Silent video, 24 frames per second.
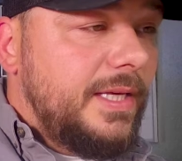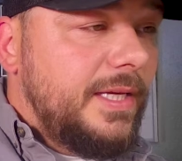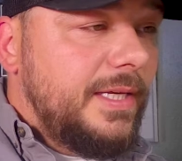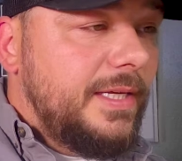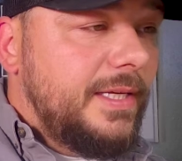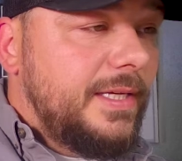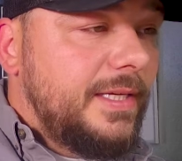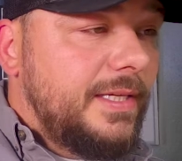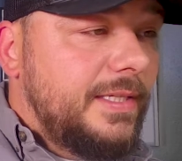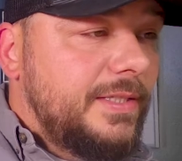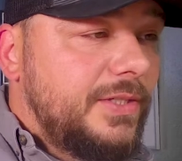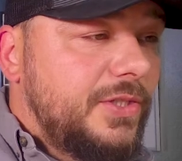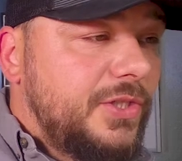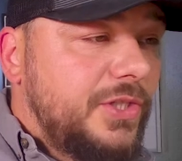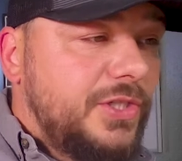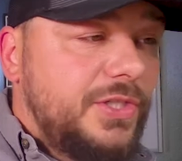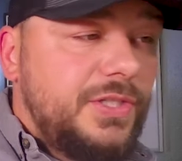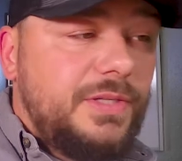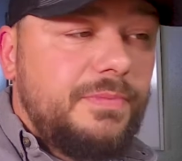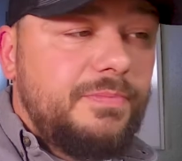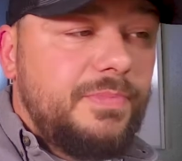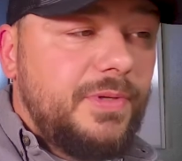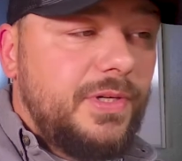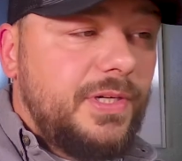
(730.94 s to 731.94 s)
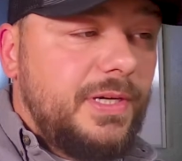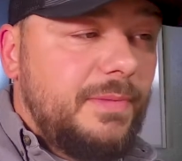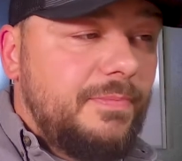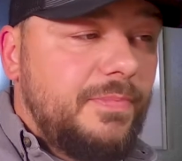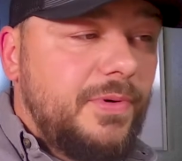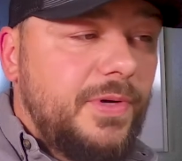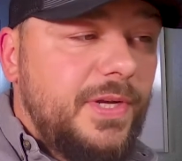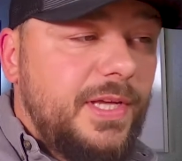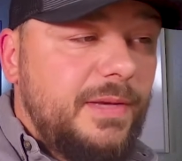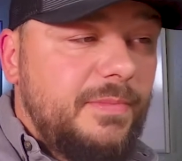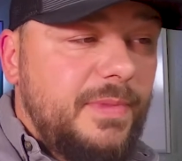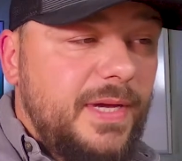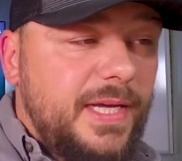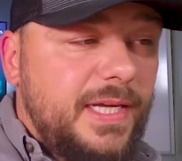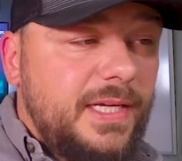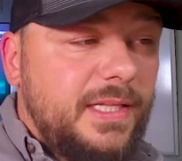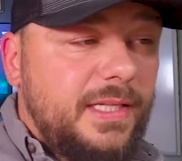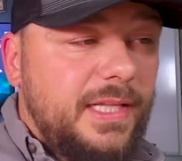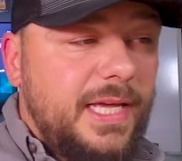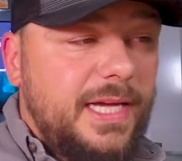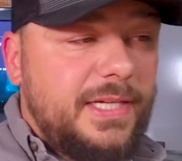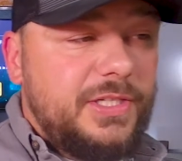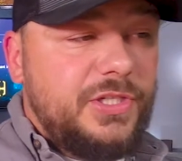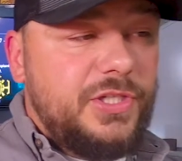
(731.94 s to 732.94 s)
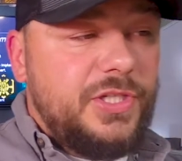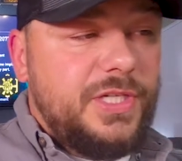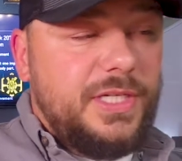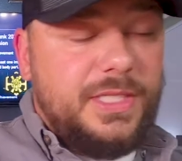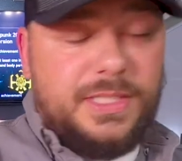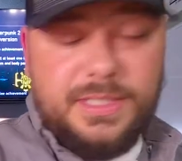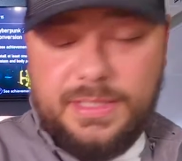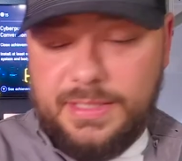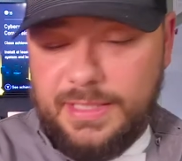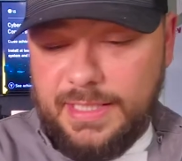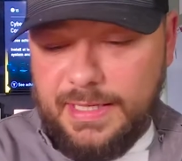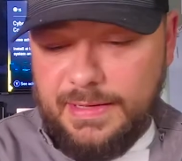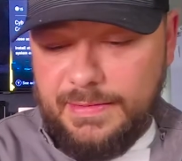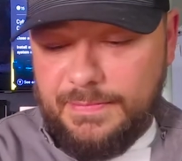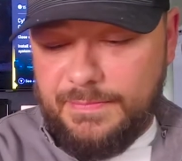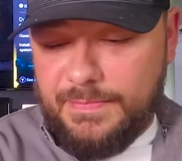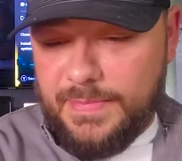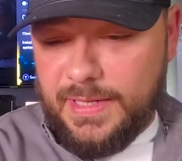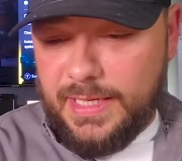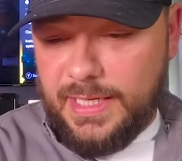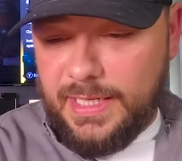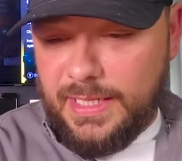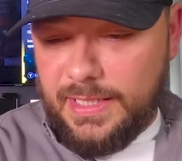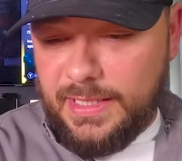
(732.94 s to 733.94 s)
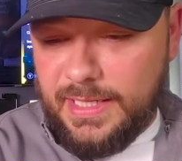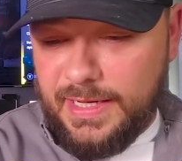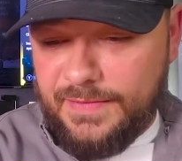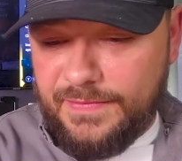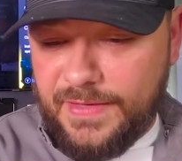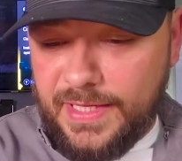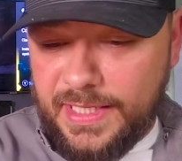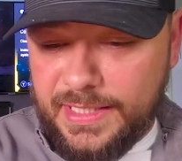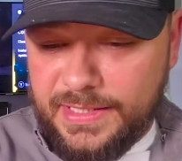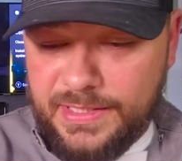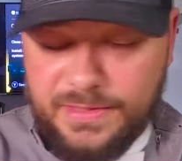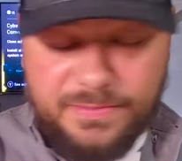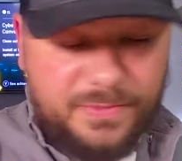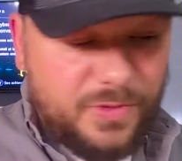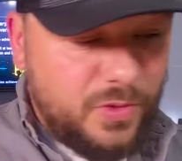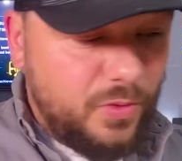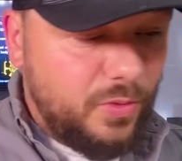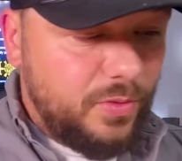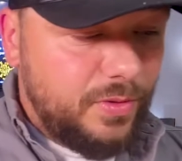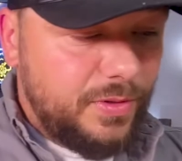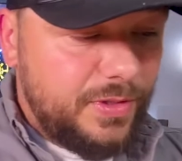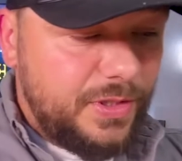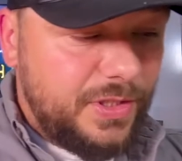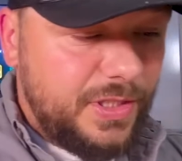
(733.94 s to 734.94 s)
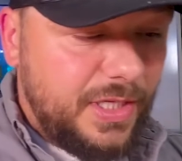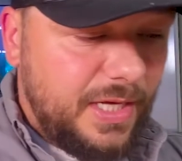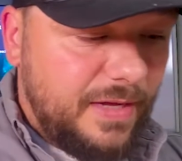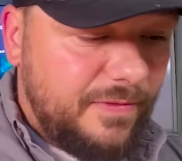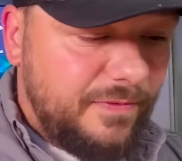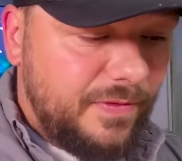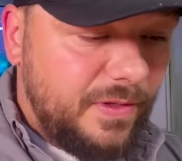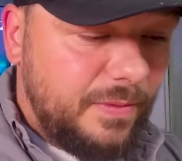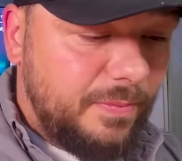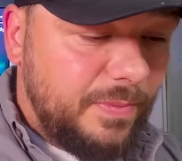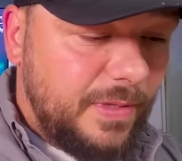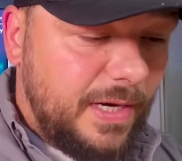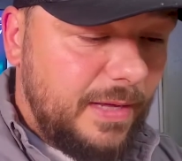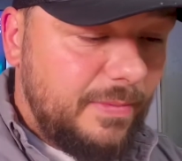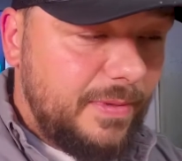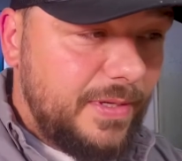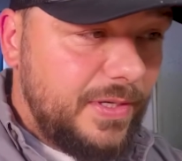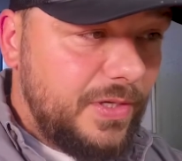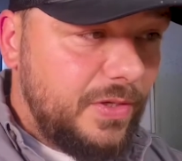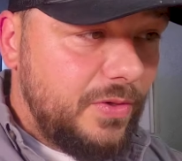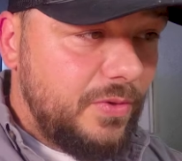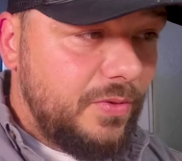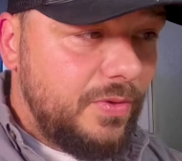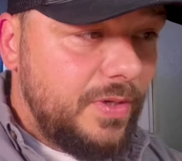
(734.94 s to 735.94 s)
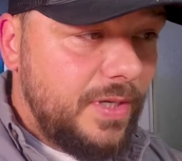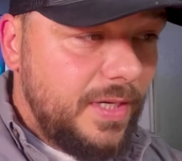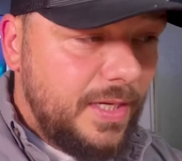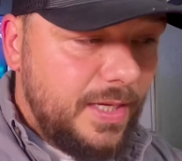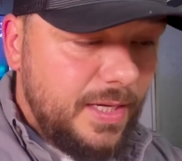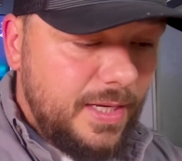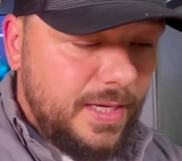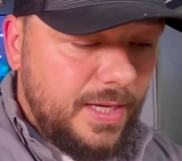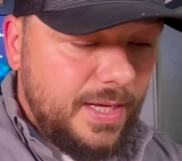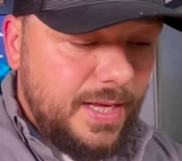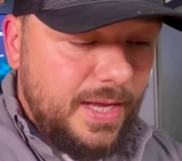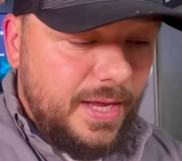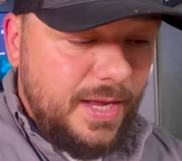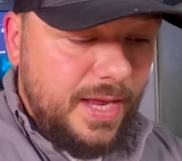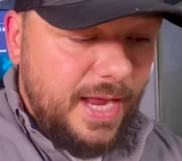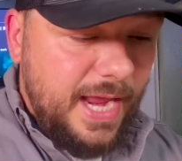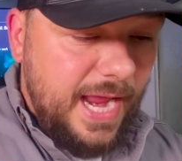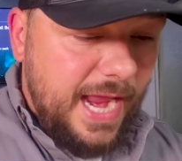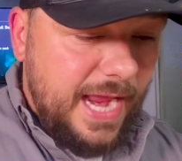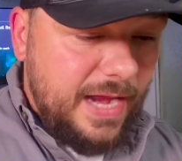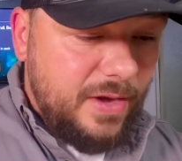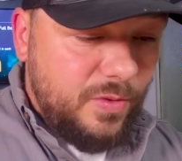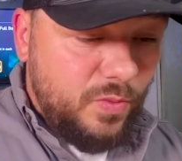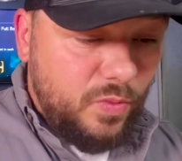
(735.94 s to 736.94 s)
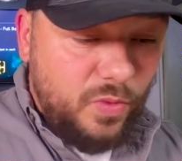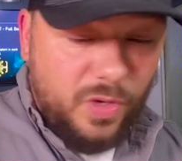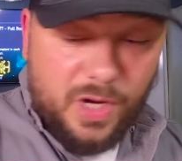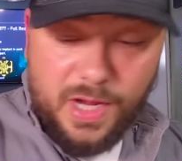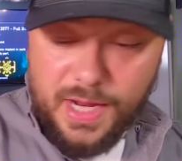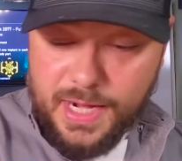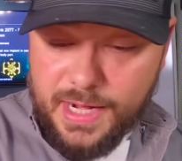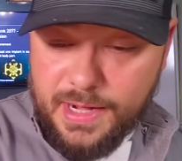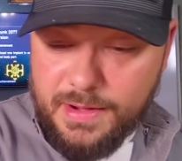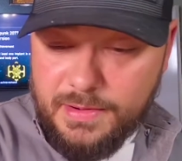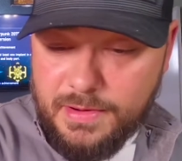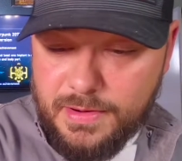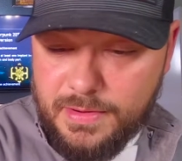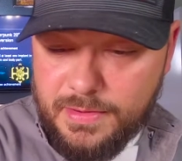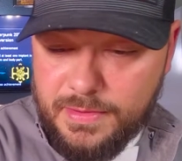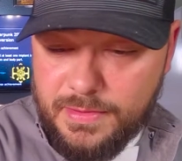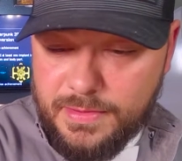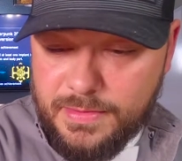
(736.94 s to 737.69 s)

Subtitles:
is just a book I'm putting in my collection. I've got some cool stuff. I'll probably do a run